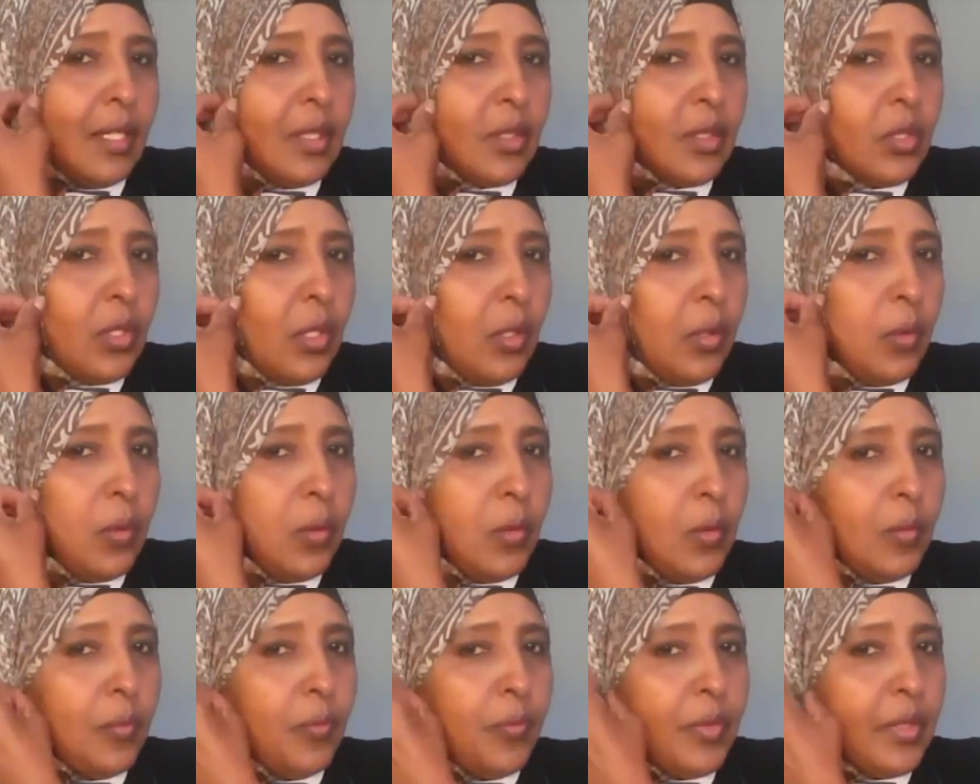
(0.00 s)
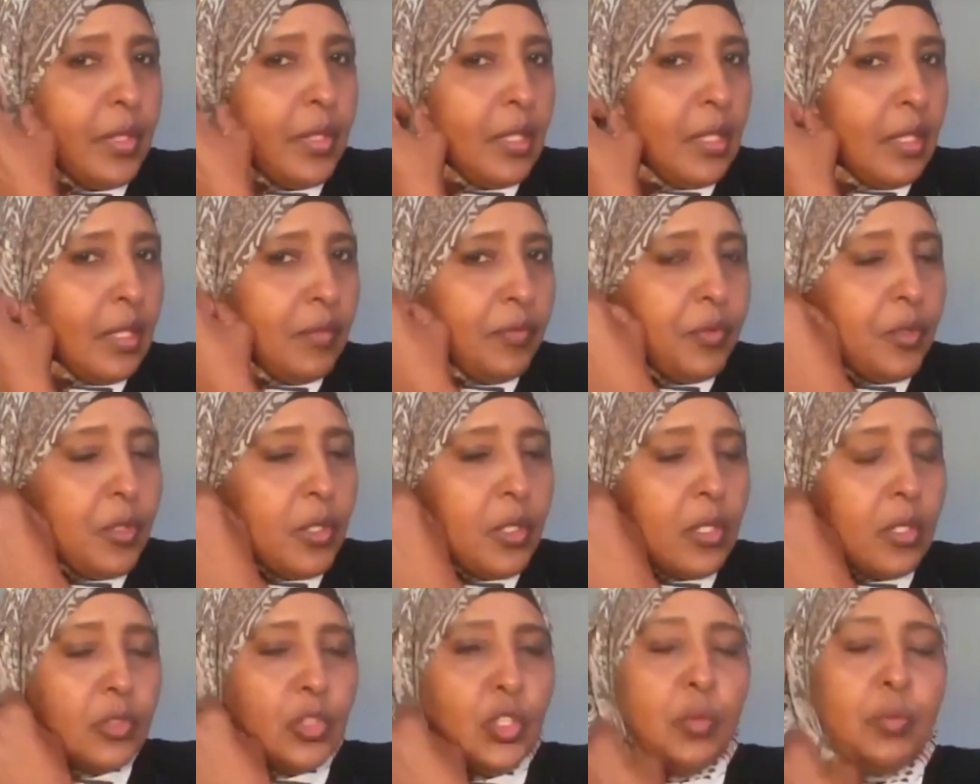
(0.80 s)
So
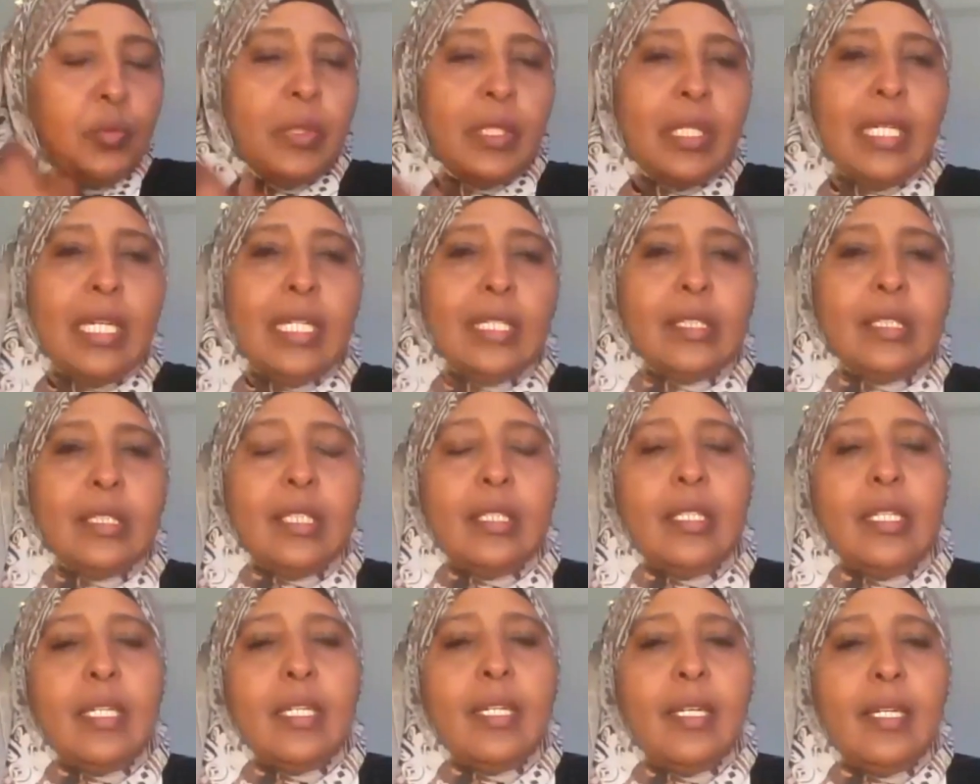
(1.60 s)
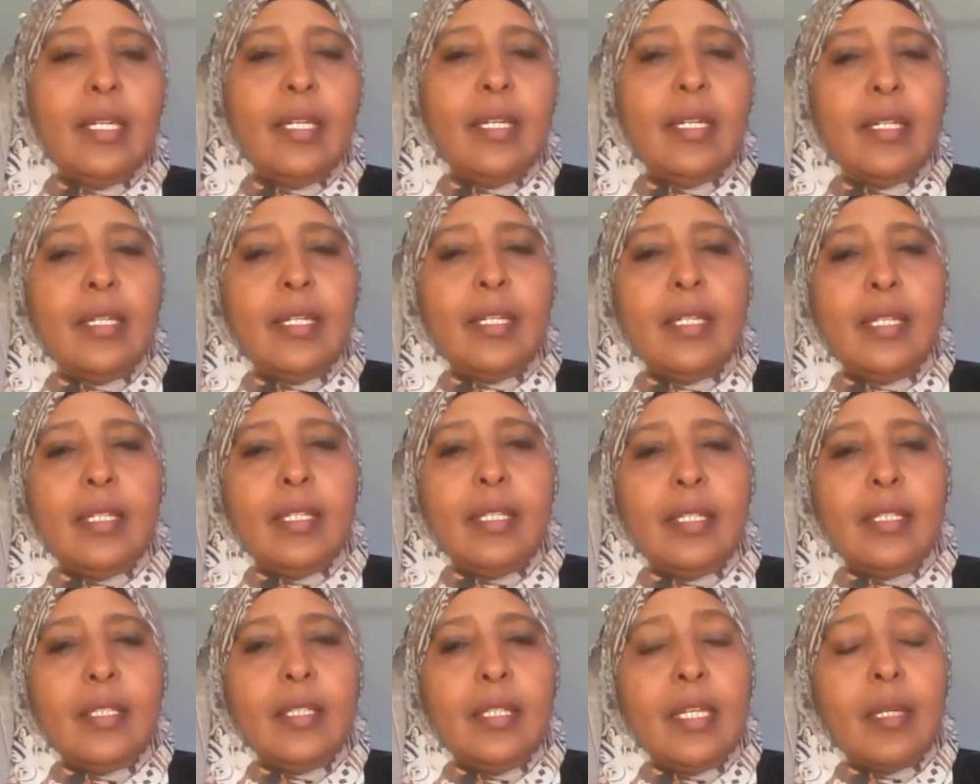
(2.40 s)
for Jubaland,
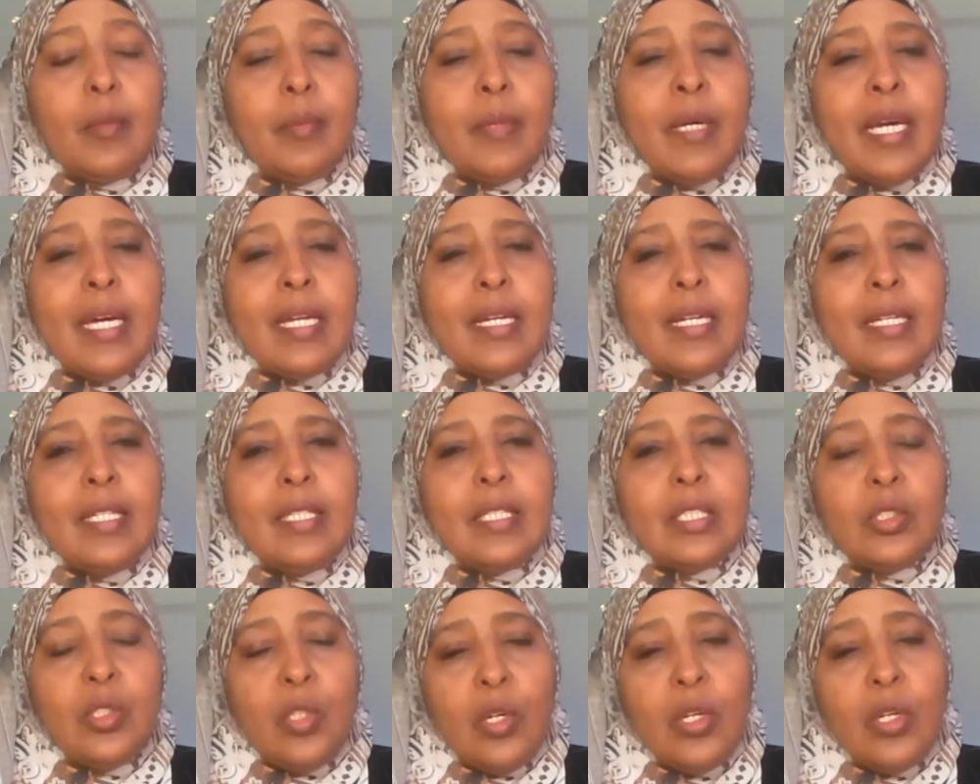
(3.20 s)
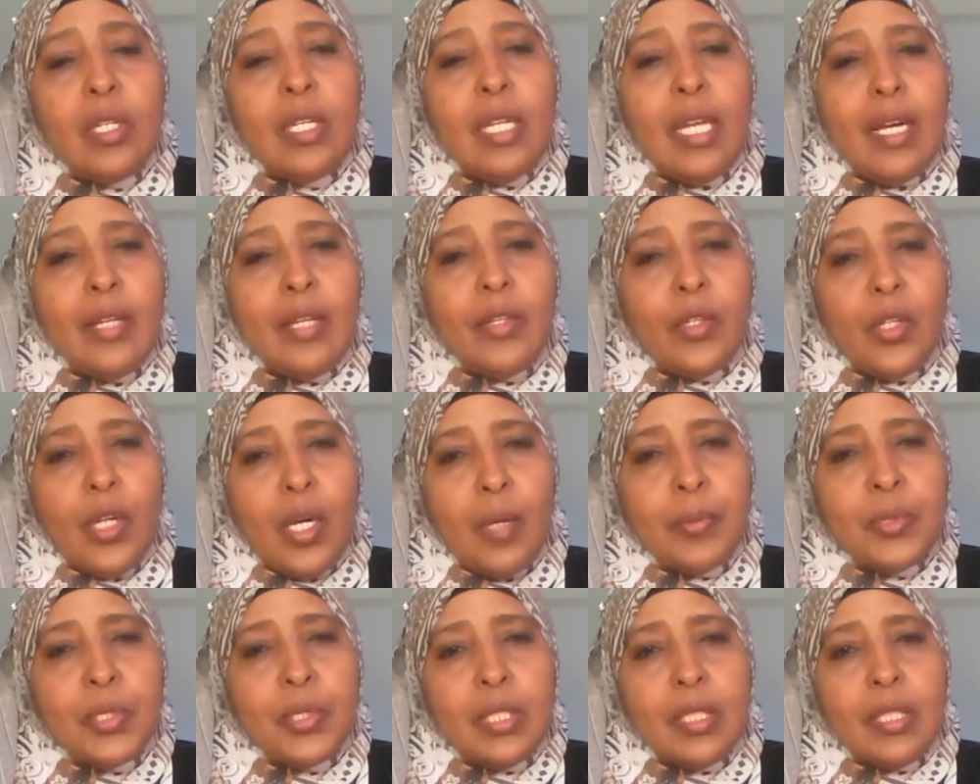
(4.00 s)
Garbahari is the only other
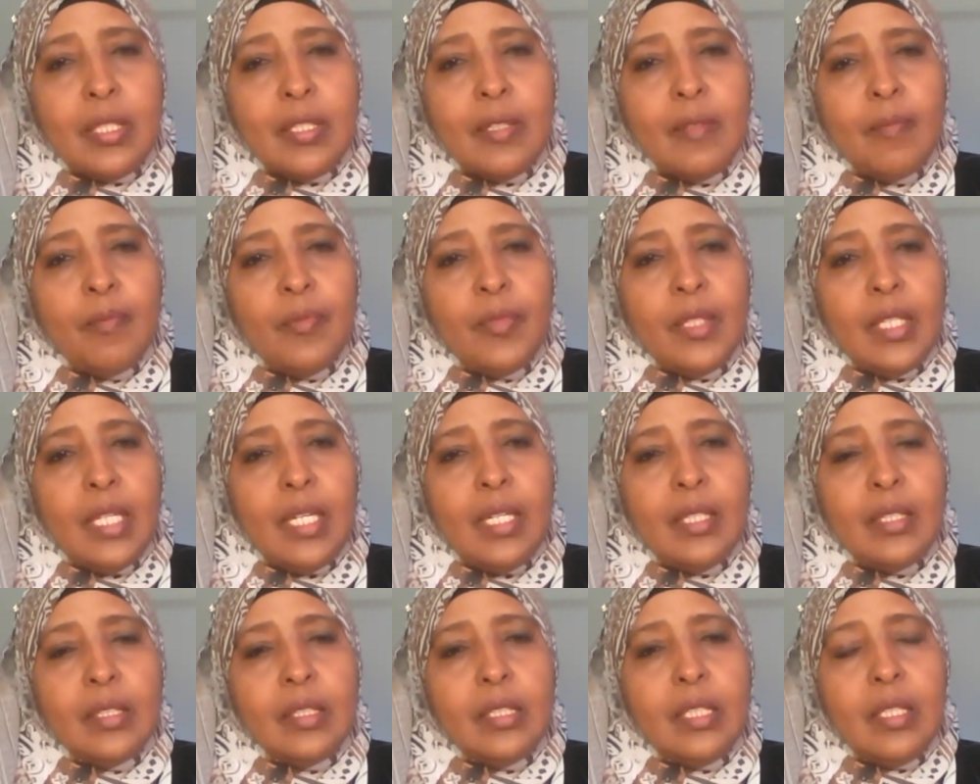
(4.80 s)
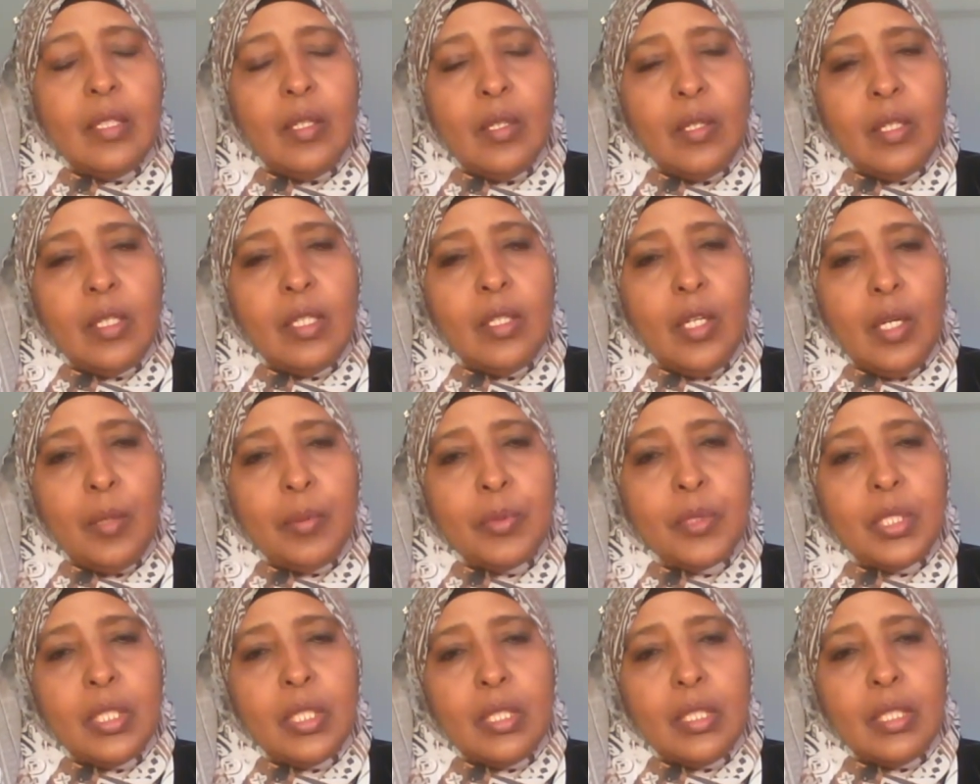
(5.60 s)
option, and the only
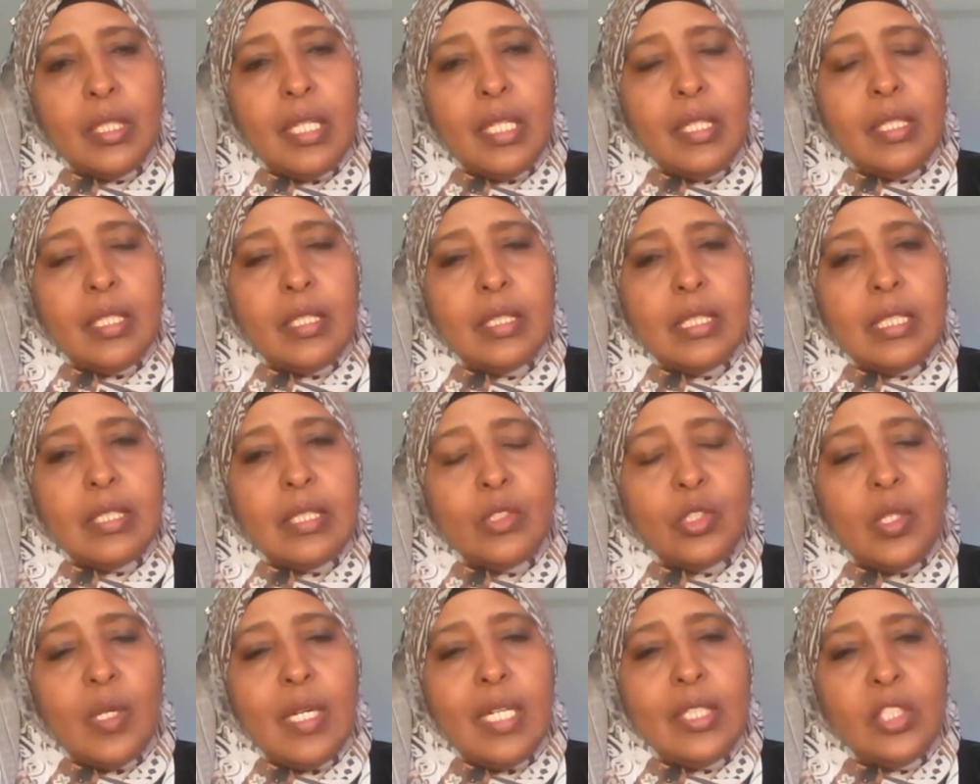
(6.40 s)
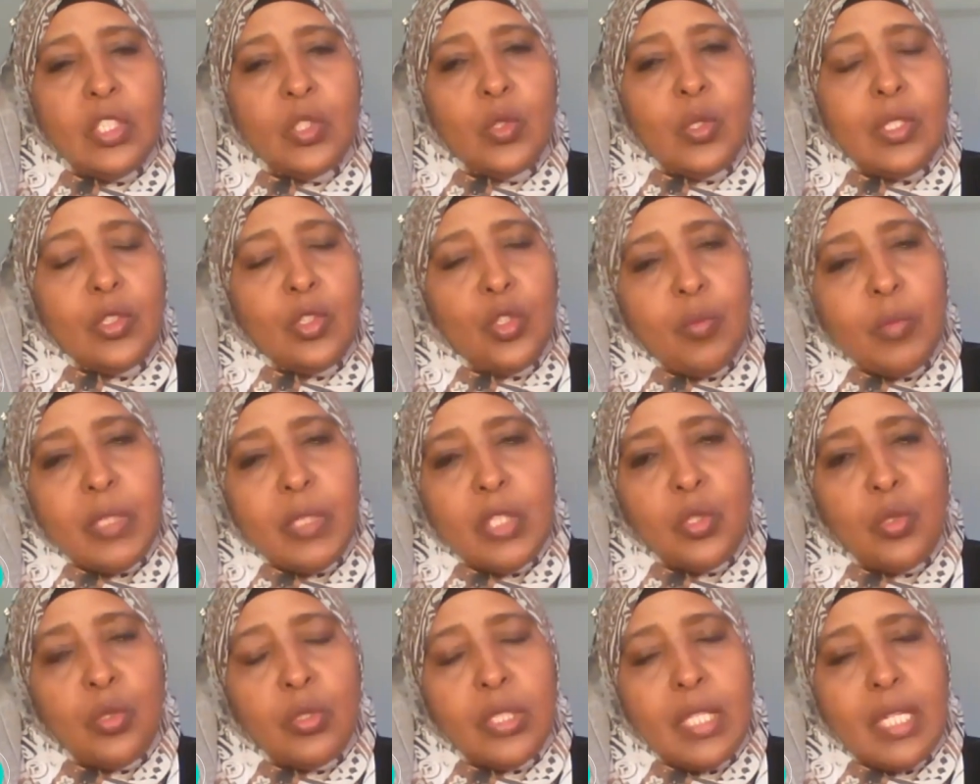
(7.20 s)
option that exists. So I just wanted to
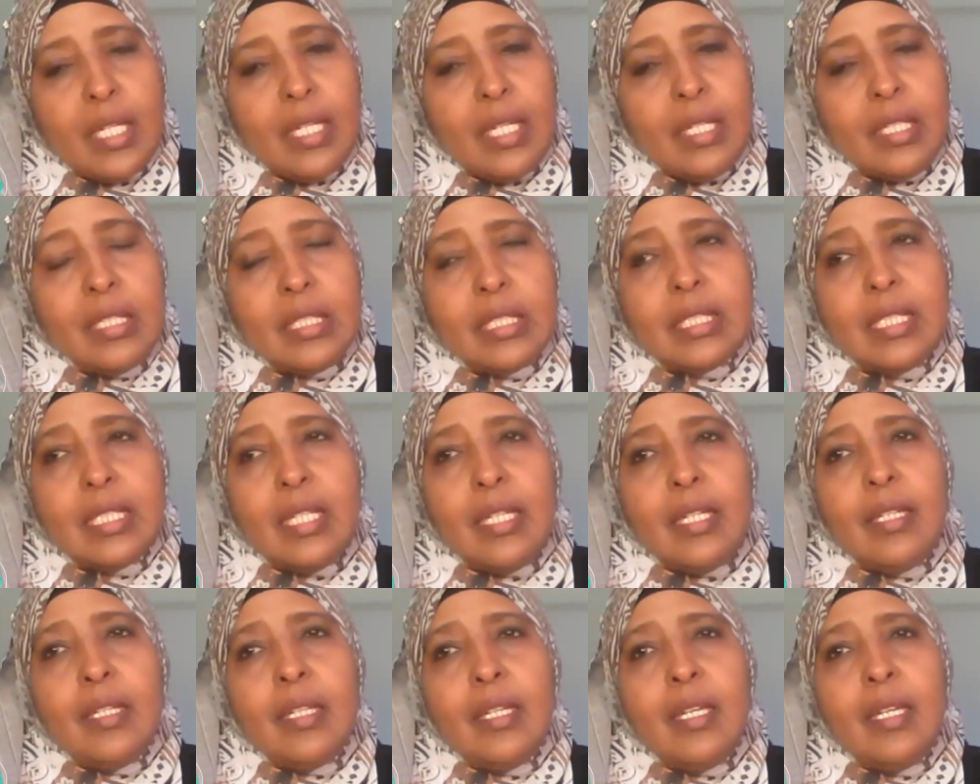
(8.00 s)
make sure that I didn't say.